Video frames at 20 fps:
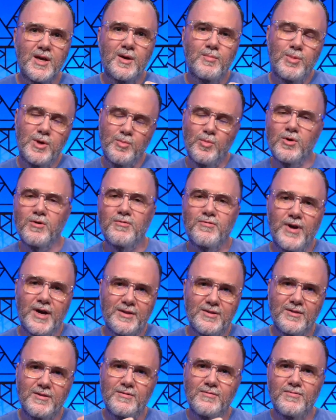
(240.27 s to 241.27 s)
be more
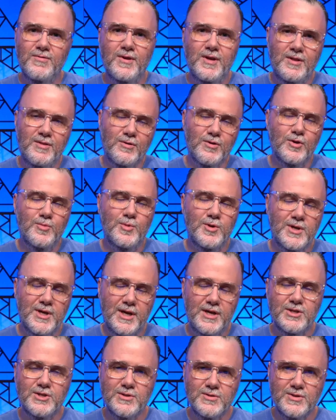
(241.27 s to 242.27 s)
effective in their
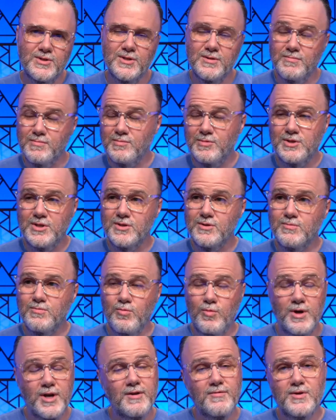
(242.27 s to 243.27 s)
communications and just
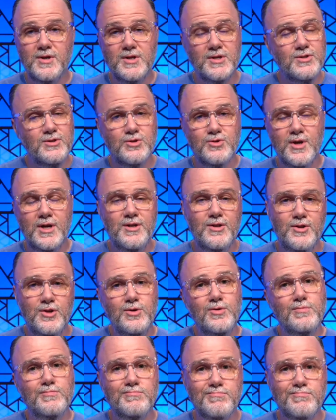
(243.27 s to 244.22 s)
whatever it is they're trying to do.